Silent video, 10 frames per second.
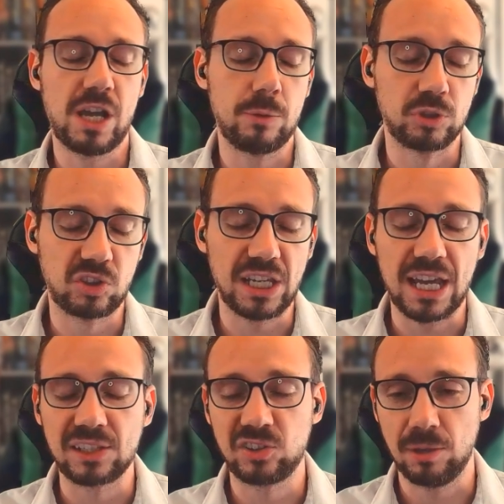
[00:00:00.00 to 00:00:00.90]
I would say,
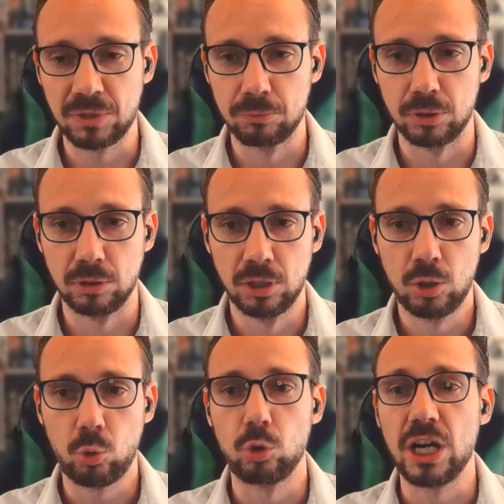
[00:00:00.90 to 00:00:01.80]
acceptable
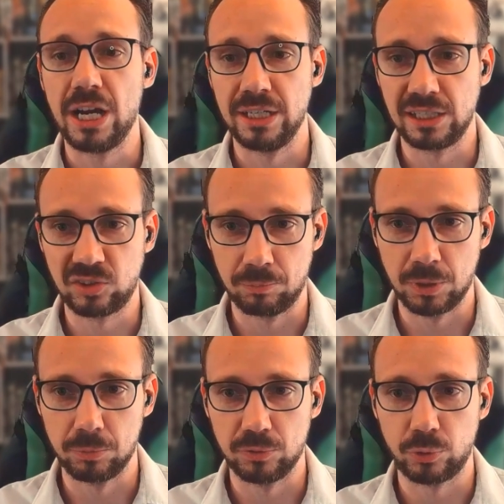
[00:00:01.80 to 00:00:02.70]
or
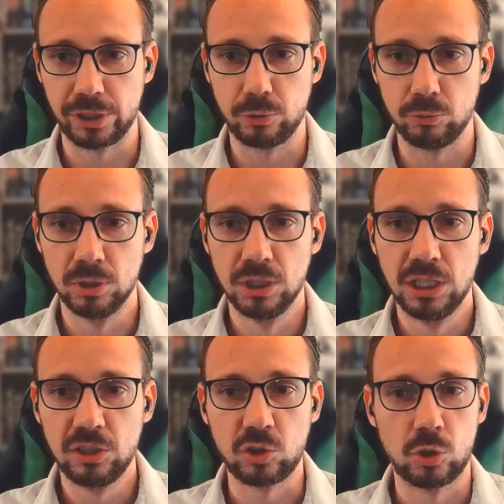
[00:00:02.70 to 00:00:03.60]
unacceptable for you.
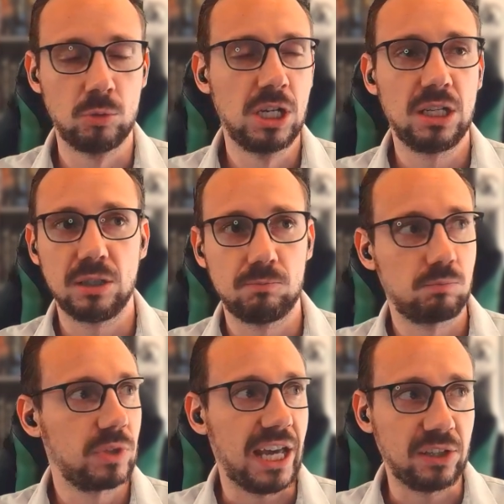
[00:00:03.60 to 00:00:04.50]
So
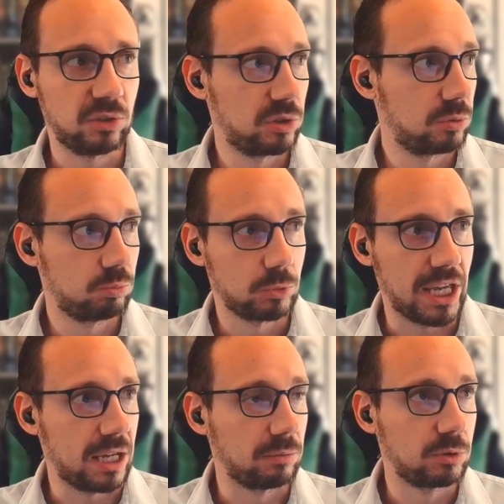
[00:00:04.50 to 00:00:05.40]

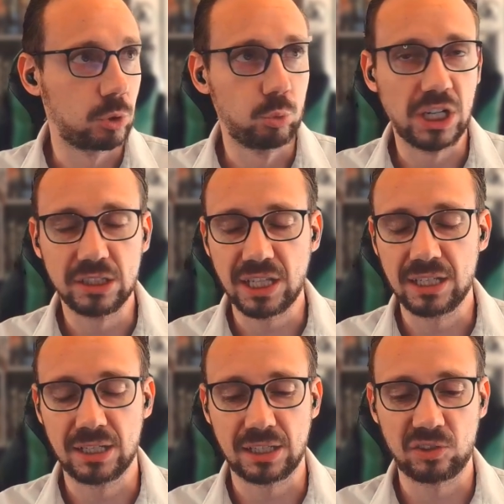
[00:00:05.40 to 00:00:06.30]
to really
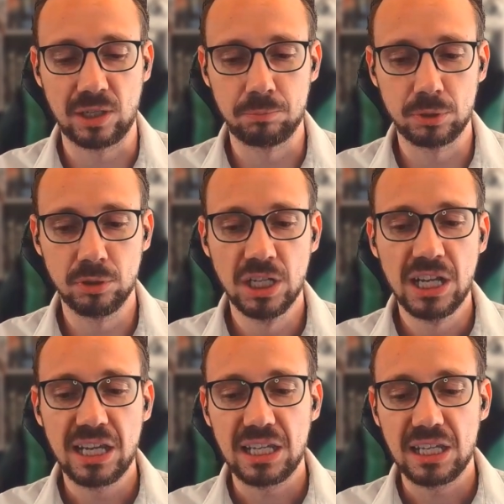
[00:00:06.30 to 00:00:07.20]
take an example,
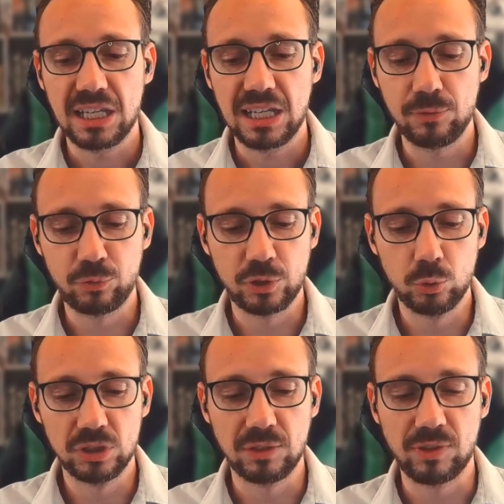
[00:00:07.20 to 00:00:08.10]
if
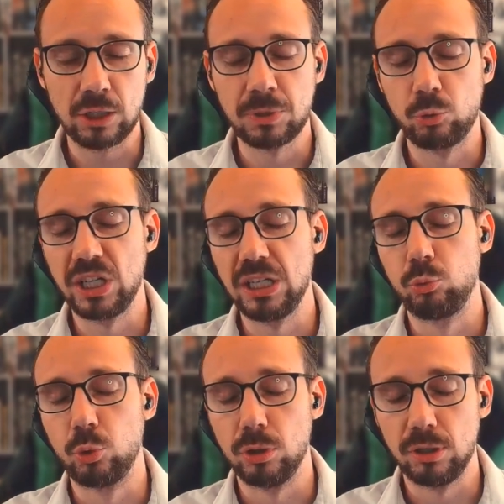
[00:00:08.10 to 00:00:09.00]
you develop a really
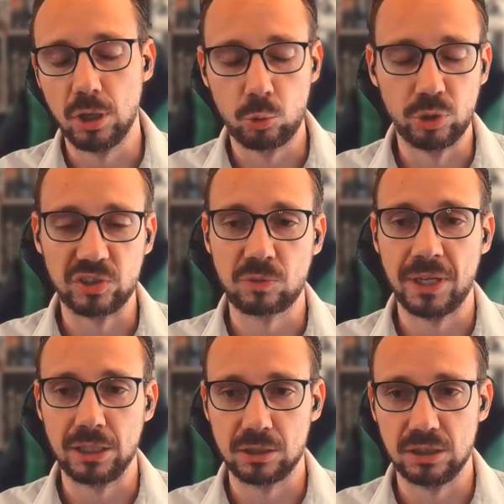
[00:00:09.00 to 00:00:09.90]
low risk
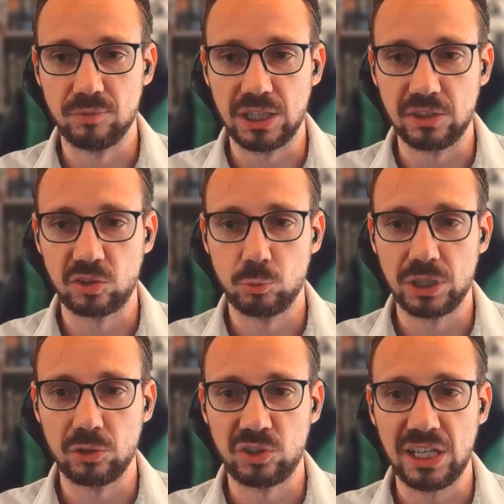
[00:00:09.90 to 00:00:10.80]
medical device where
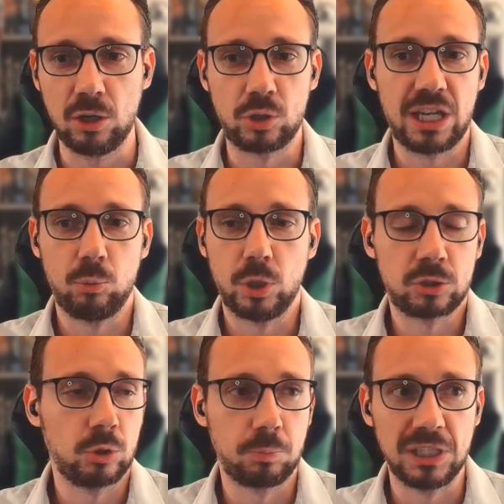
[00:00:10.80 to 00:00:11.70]
you say, okay, what
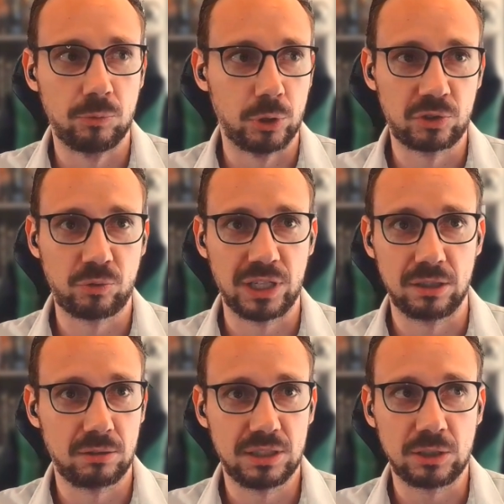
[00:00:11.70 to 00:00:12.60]
could be the worst
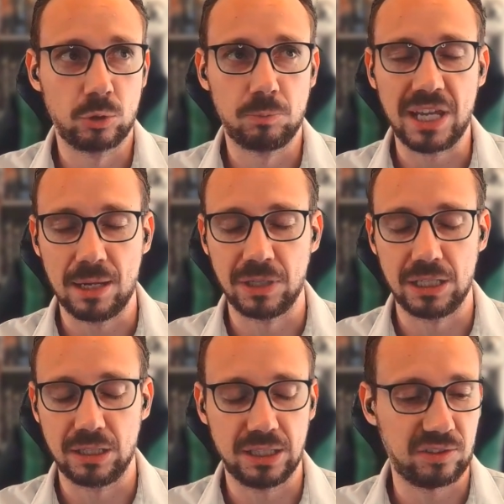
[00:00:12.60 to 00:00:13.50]
thing that could be
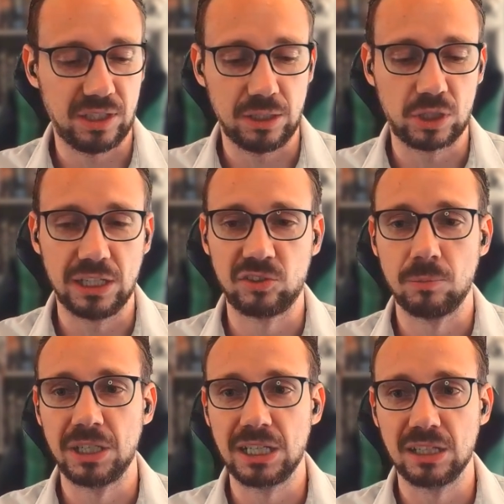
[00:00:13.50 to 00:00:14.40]
happening? Let's say, okay,
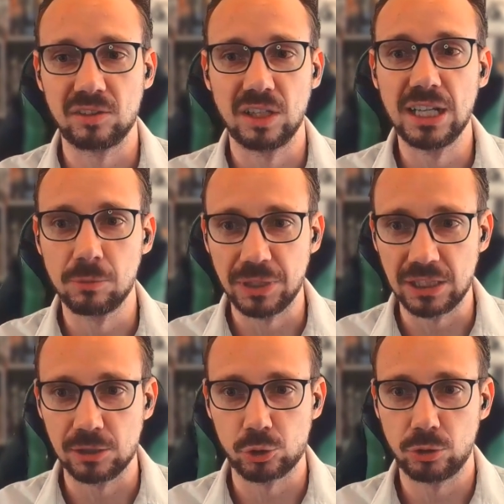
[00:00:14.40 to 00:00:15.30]
somebody gets a little bit
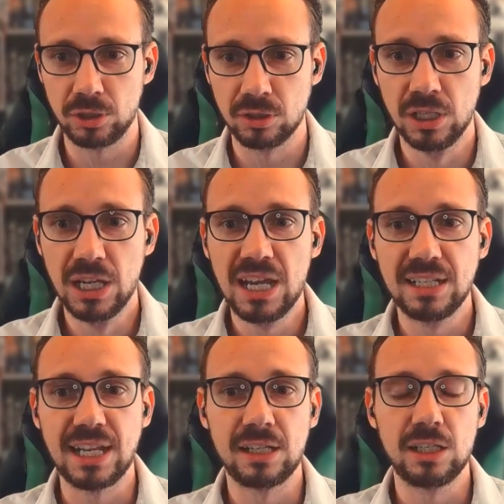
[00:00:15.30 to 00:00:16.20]
injured,
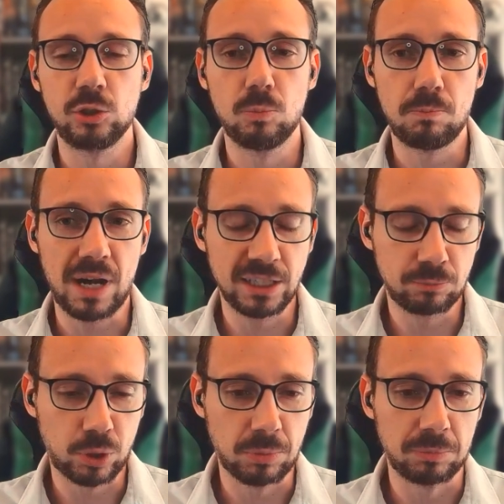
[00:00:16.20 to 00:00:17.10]
then you might
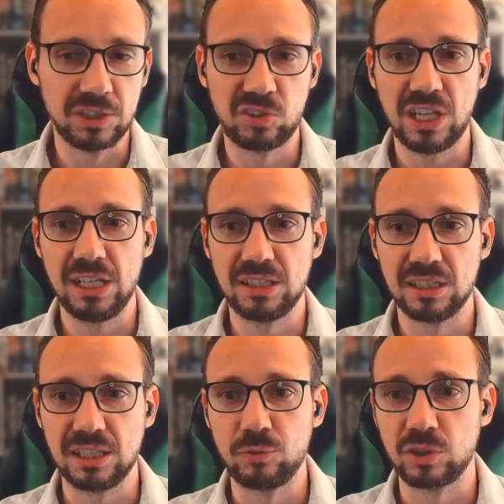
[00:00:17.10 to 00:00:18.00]
probably say
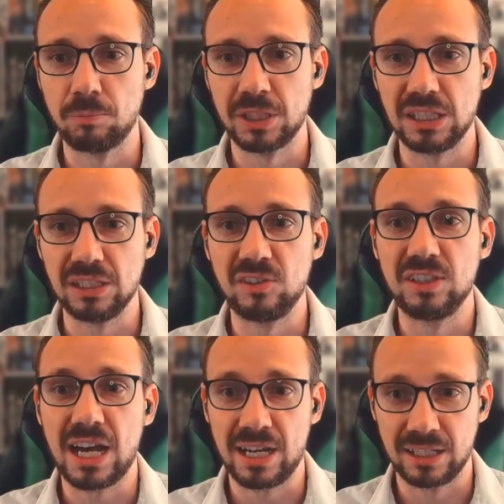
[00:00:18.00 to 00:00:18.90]
that if somebody is
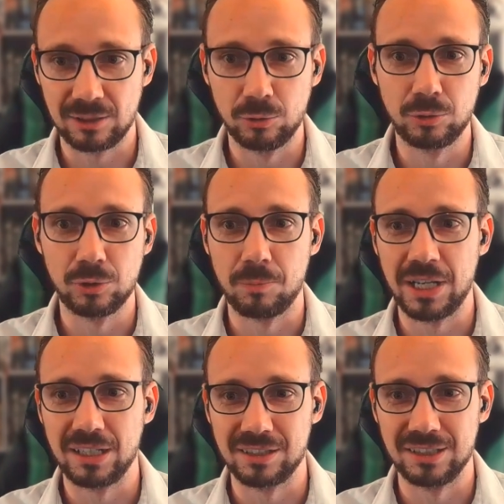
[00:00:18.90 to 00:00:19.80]
dying due to your
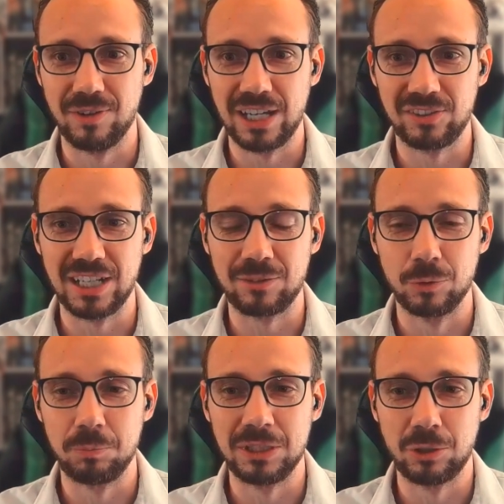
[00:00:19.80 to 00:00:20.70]
medical device, that would be